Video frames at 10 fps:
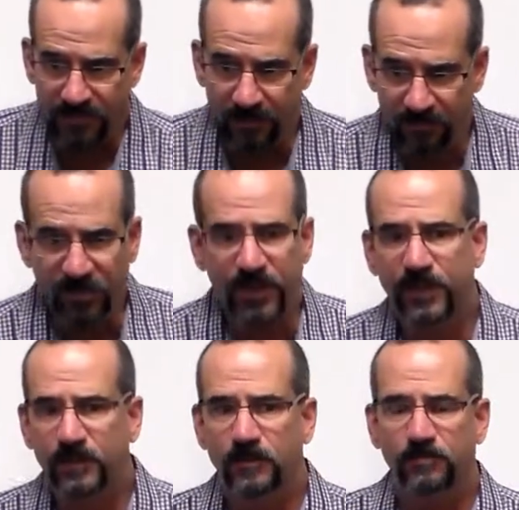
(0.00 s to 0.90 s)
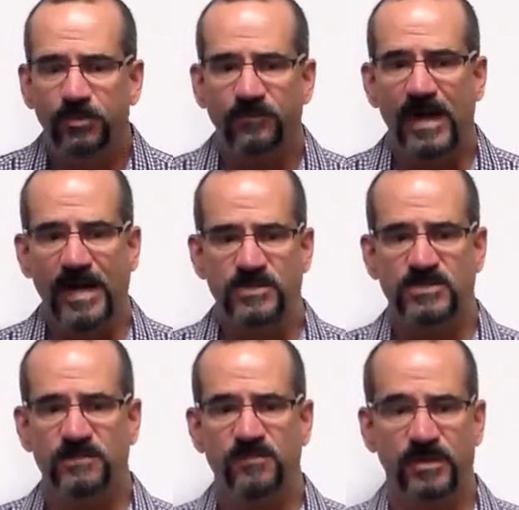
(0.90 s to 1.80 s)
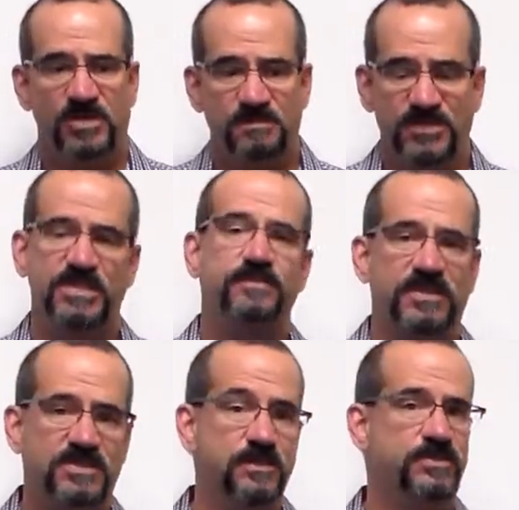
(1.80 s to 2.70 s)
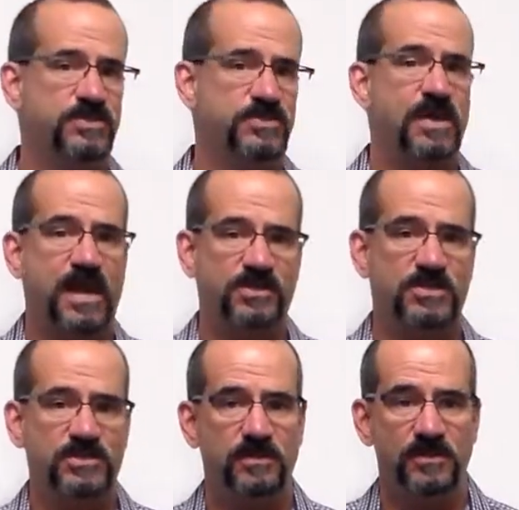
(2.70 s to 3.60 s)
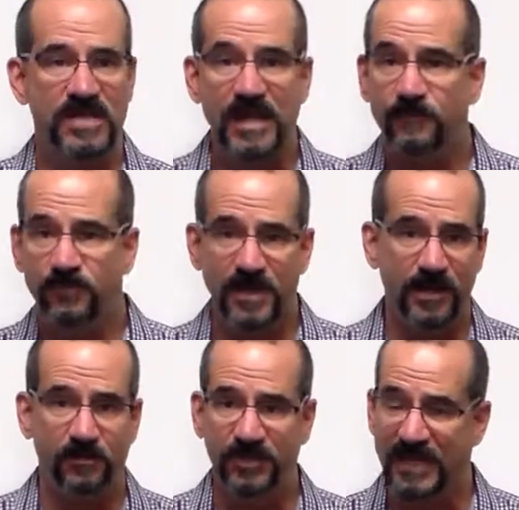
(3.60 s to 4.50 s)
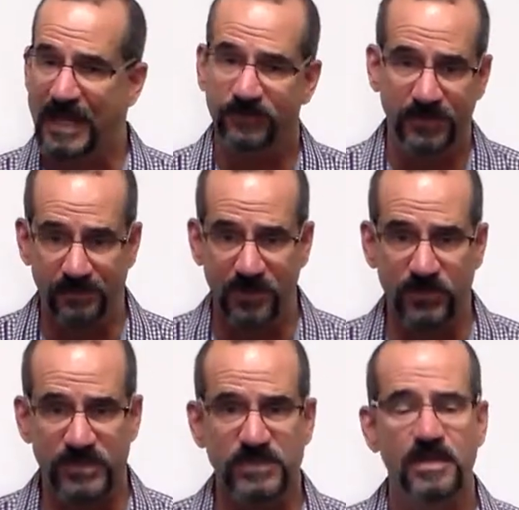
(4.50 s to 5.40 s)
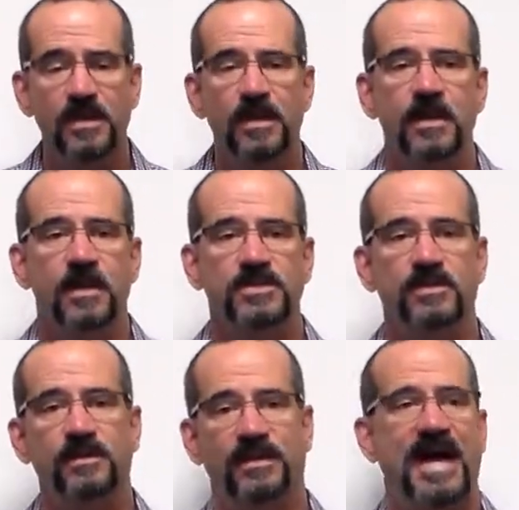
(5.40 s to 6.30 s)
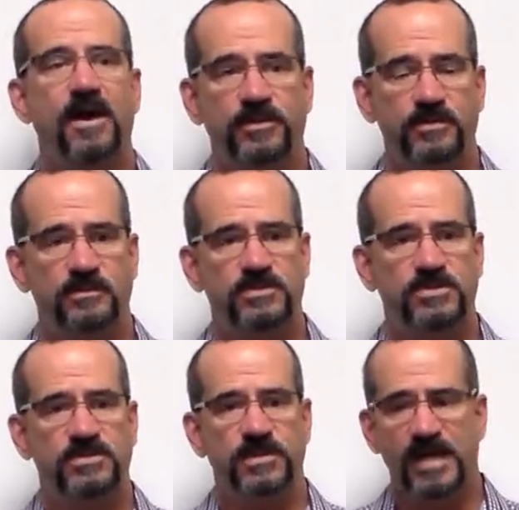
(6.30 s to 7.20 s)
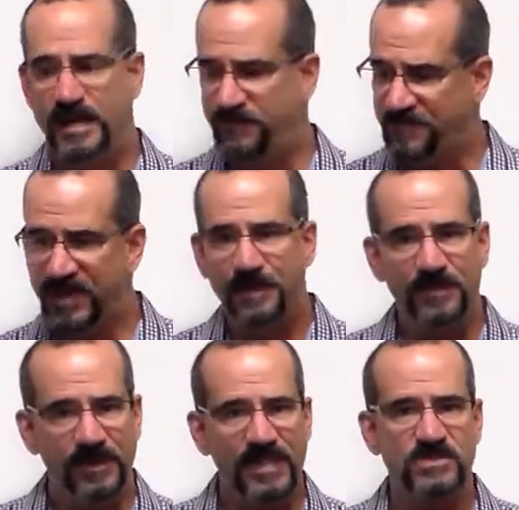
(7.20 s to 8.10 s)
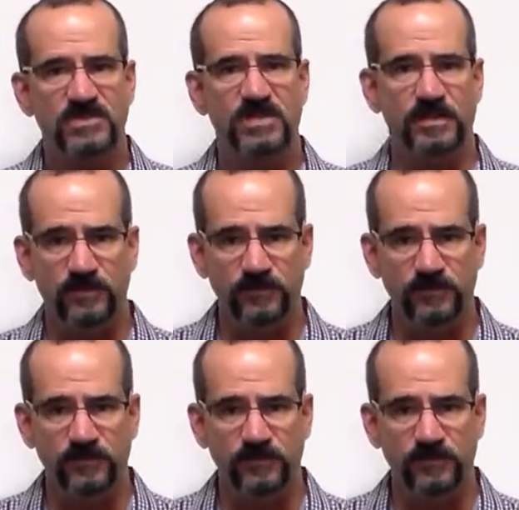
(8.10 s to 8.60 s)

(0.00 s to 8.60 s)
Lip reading: The book provides some very specific skills and strategies taken from NLP and from hypnosis to allow you to kind of pick up the lessons that